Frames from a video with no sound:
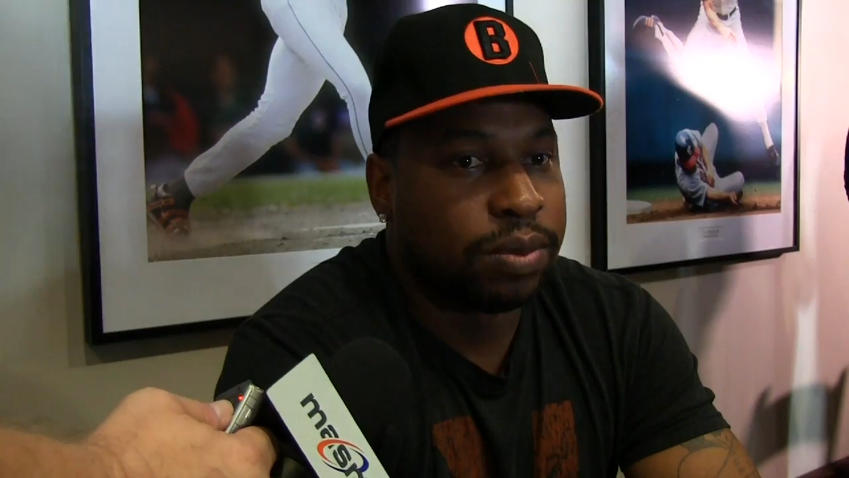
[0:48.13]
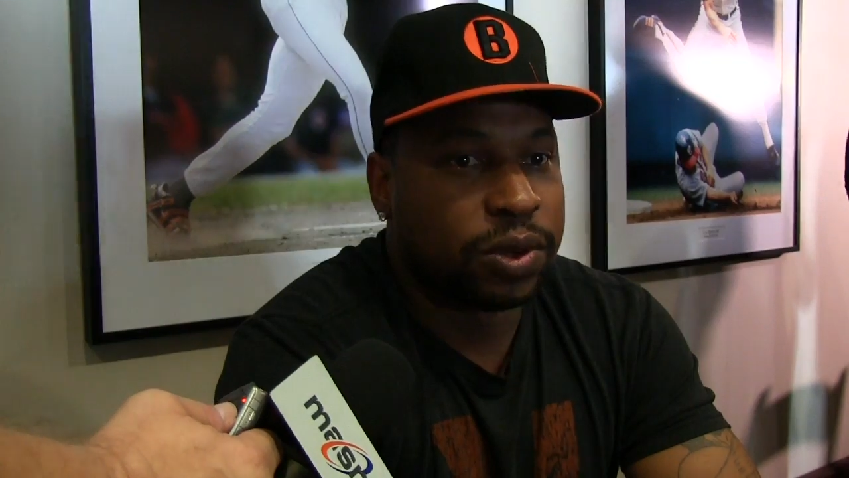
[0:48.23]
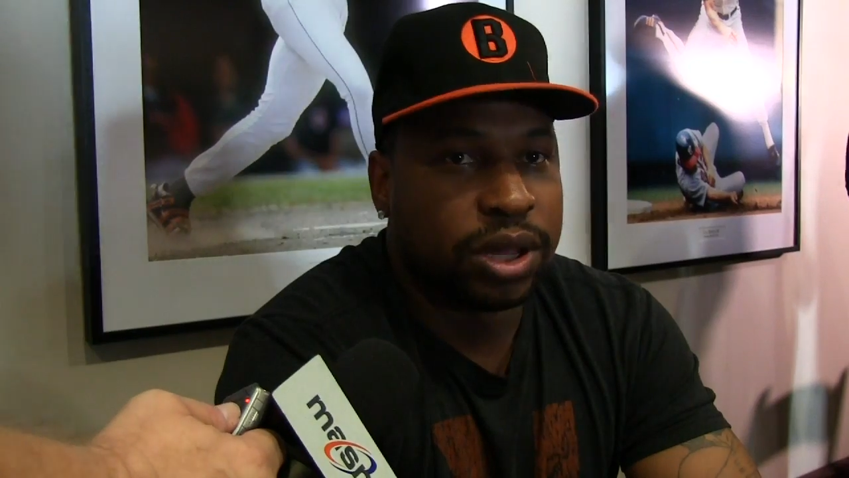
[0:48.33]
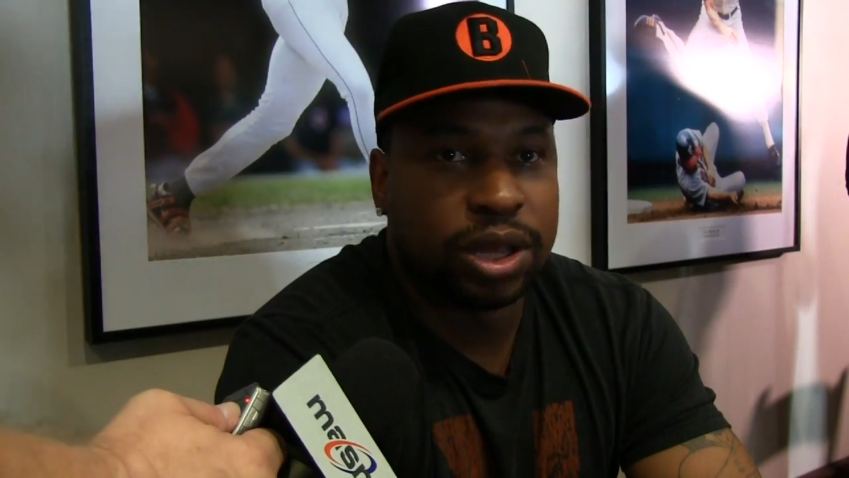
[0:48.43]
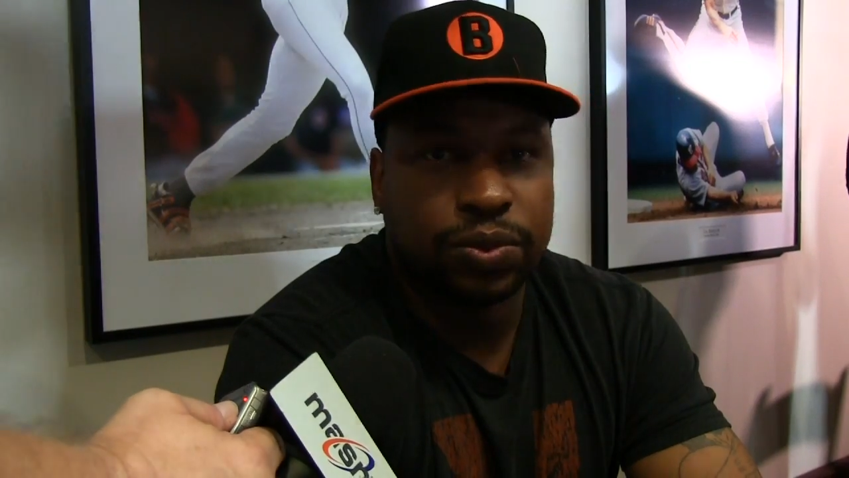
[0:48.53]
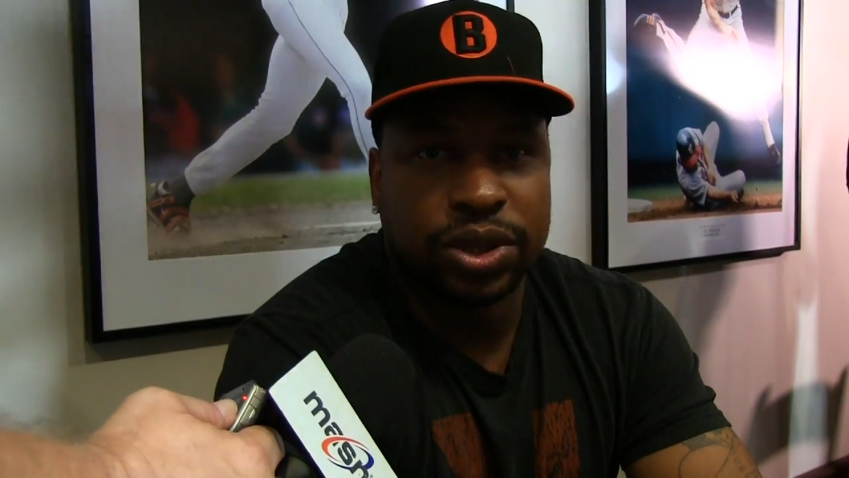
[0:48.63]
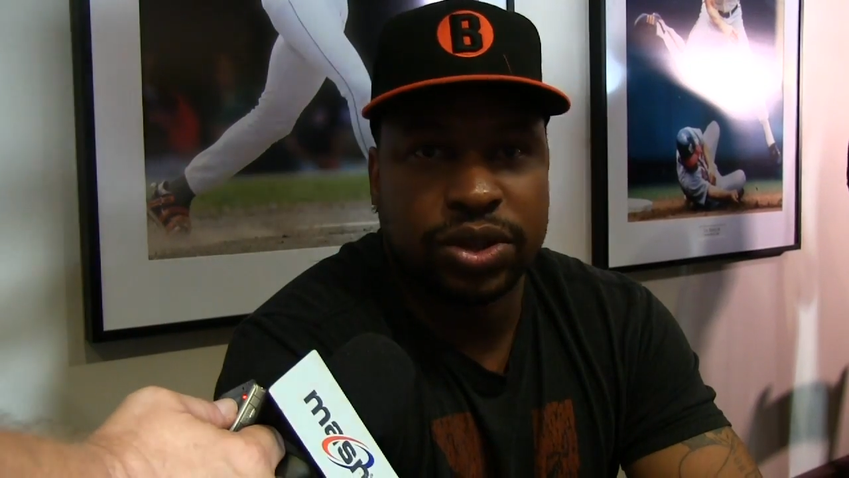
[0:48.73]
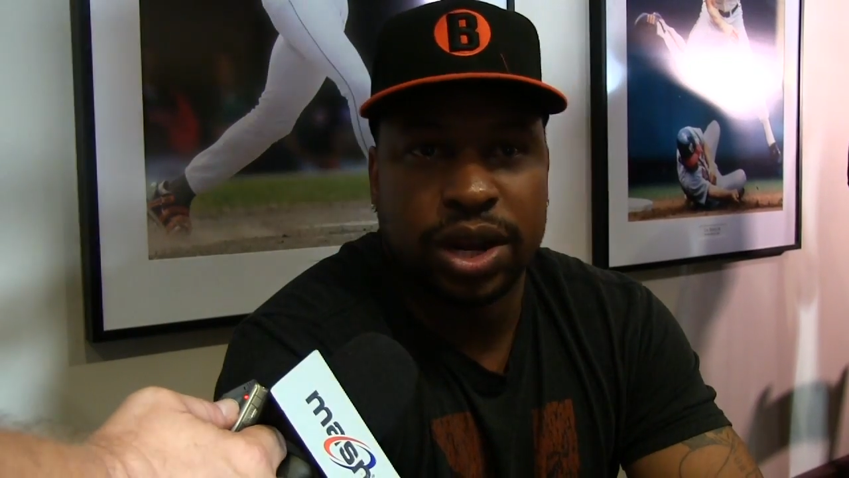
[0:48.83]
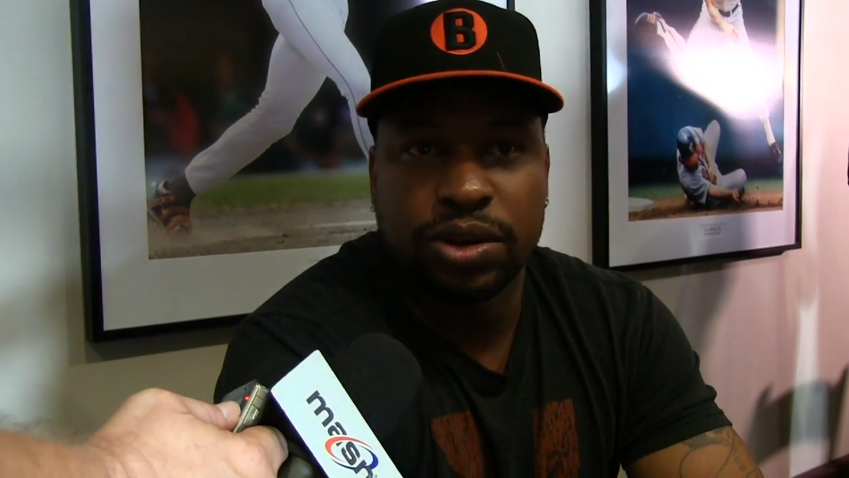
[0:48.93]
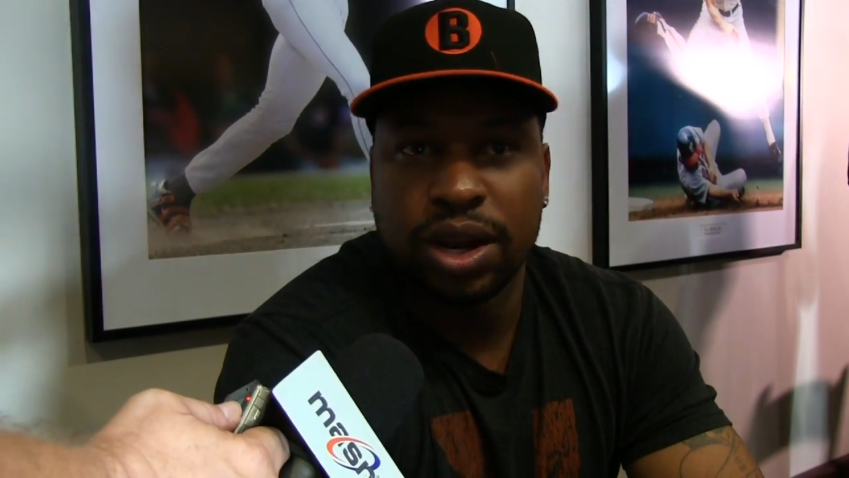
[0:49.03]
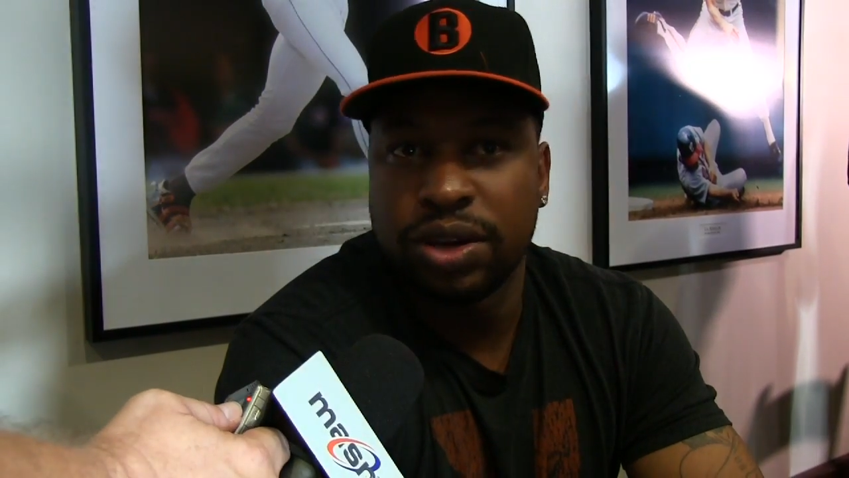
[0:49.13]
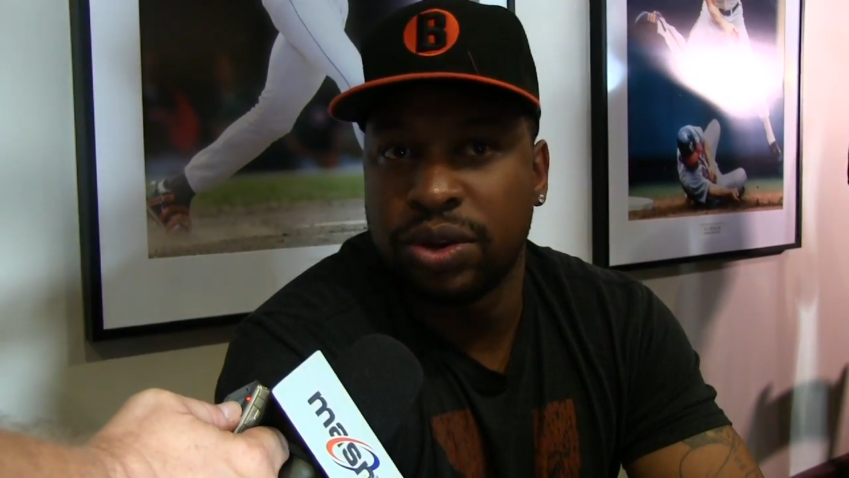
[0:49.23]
the things we try to try to